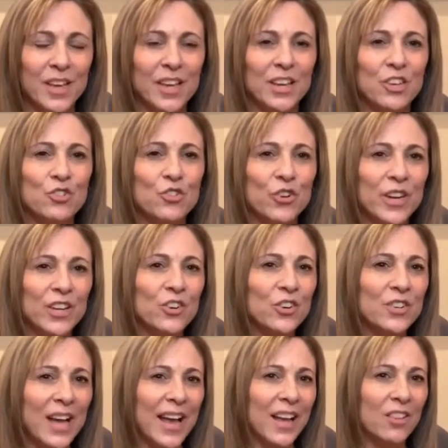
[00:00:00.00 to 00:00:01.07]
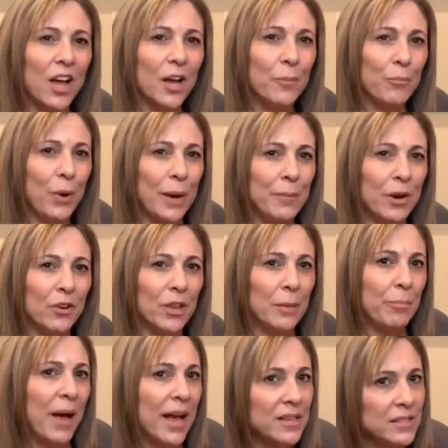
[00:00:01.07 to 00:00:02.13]
Is your inner dialogue
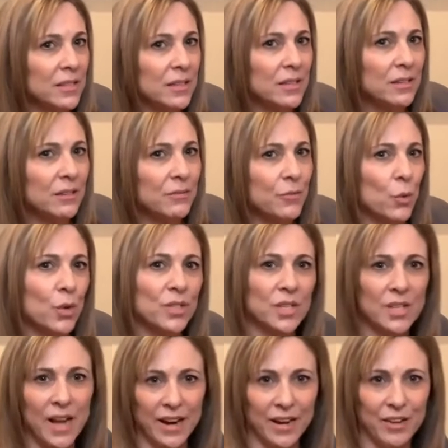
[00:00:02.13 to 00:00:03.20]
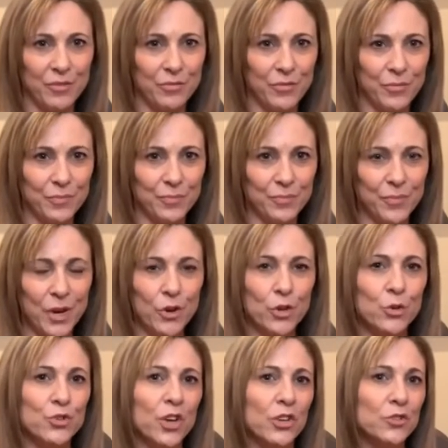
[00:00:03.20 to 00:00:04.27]
primarily positive or is it negative? Are
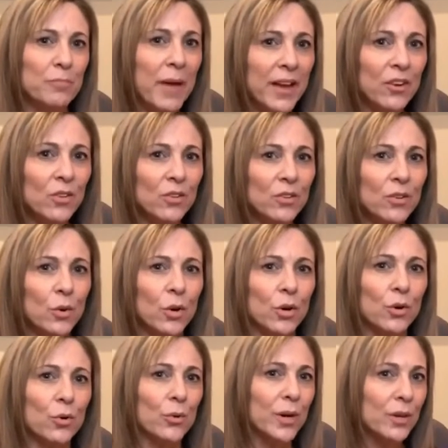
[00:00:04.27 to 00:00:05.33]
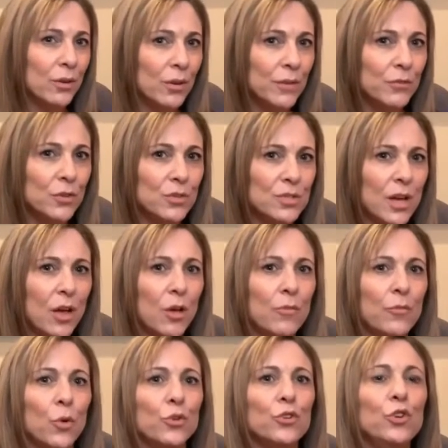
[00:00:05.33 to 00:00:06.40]
you judgmental or critical of
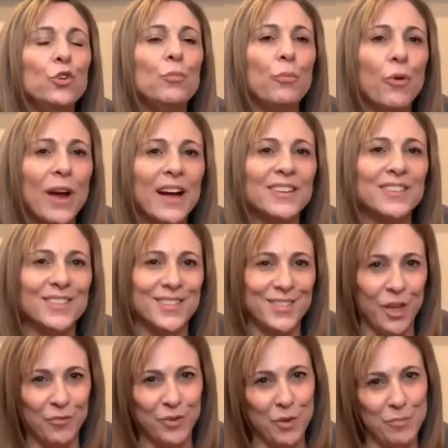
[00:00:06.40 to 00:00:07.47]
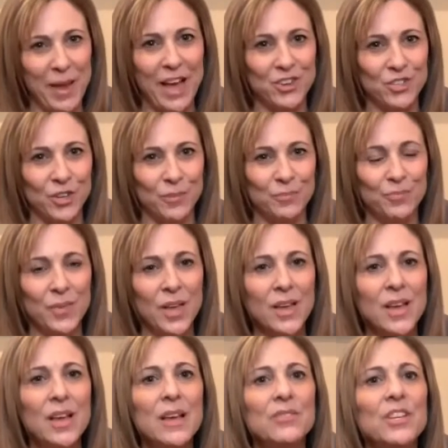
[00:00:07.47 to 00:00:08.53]
yourself, or do you practice self-compassion?
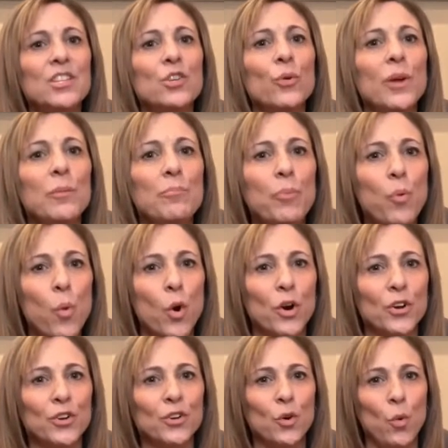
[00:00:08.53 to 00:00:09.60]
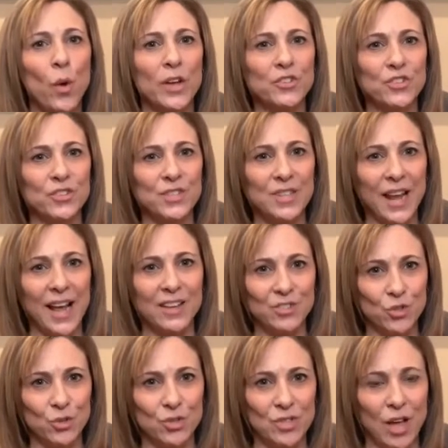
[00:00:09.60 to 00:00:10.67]
These are important questions to
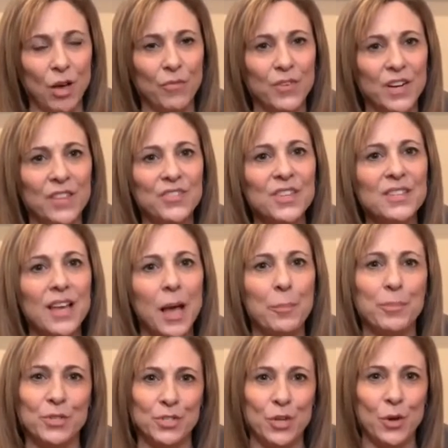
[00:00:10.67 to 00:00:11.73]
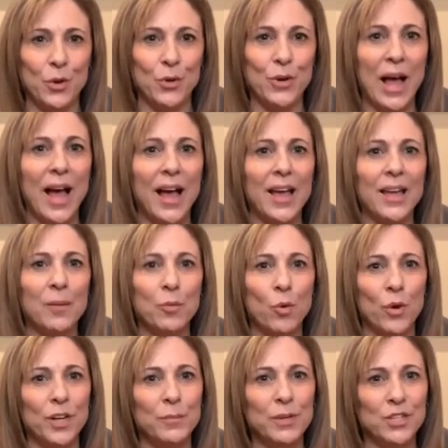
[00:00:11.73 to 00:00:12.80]
ask yourself. And in this episode, I am
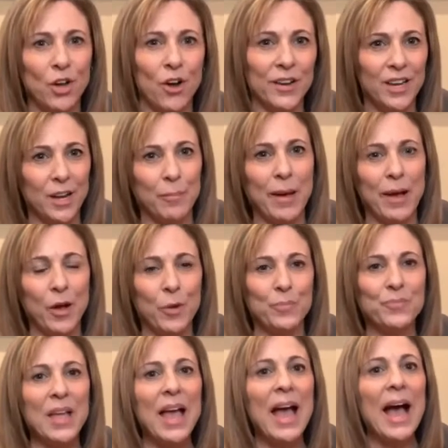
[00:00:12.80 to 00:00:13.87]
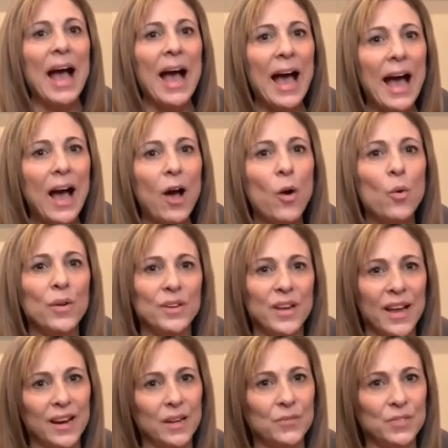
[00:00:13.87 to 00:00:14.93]
going to be talking about how
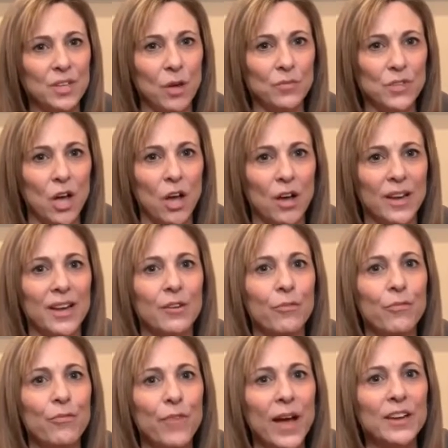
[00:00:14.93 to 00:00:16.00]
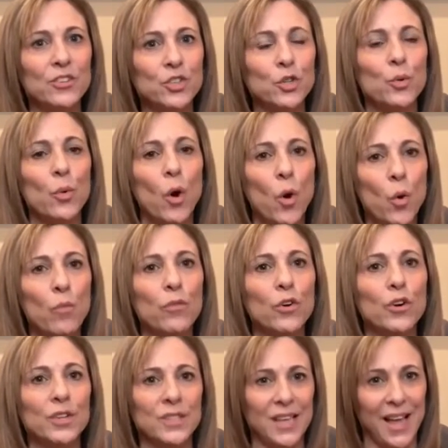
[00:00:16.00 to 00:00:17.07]
negative self-talk can affect you
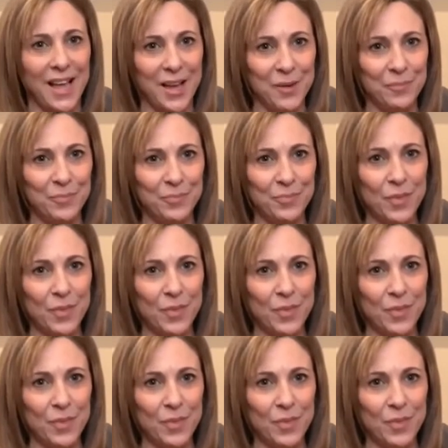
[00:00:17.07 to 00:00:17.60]
over time,